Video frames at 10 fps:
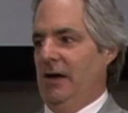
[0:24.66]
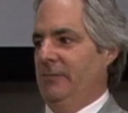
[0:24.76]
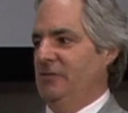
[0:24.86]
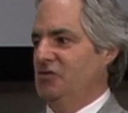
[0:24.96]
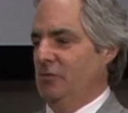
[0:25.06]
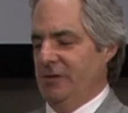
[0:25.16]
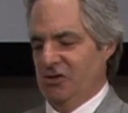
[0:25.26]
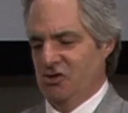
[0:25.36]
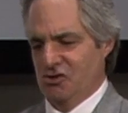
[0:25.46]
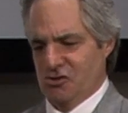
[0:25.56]
This could be a
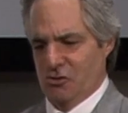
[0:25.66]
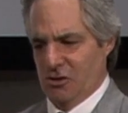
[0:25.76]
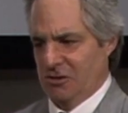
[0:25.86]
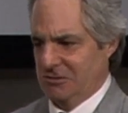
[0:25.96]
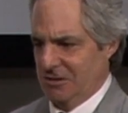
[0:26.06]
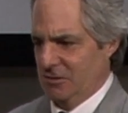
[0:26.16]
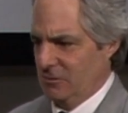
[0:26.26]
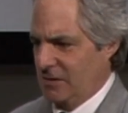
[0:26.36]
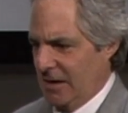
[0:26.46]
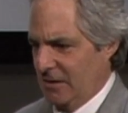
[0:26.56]
short little
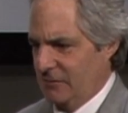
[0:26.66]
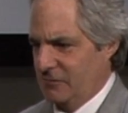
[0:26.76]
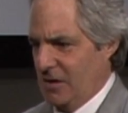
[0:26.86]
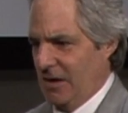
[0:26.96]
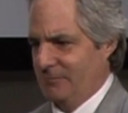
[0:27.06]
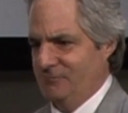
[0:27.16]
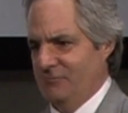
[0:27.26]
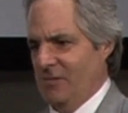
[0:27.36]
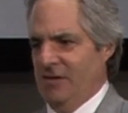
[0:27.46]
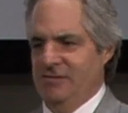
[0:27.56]
kind of
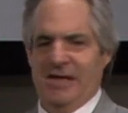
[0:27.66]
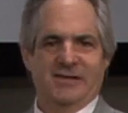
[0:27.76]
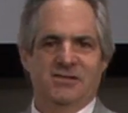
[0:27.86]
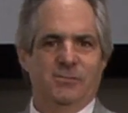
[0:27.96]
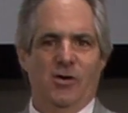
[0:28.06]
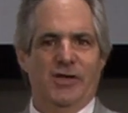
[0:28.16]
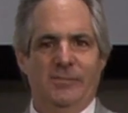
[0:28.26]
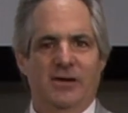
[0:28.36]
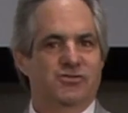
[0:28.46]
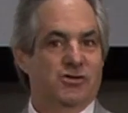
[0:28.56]
testimony
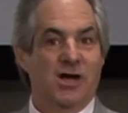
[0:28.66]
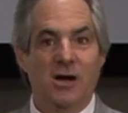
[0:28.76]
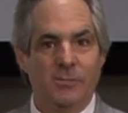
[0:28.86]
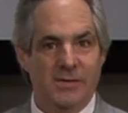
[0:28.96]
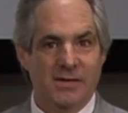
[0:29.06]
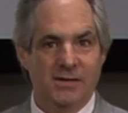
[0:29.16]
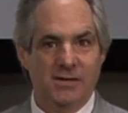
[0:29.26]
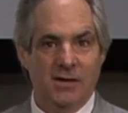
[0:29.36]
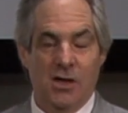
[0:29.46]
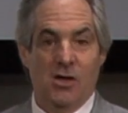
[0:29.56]
about your company,
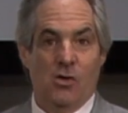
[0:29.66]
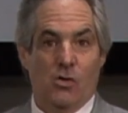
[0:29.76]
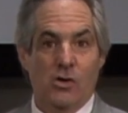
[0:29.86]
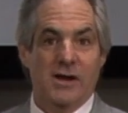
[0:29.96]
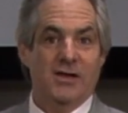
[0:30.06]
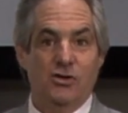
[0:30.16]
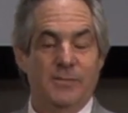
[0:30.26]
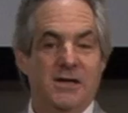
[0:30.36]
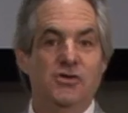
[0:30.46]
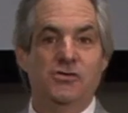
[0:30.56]
or it could
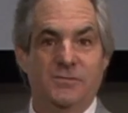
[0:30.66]
be a news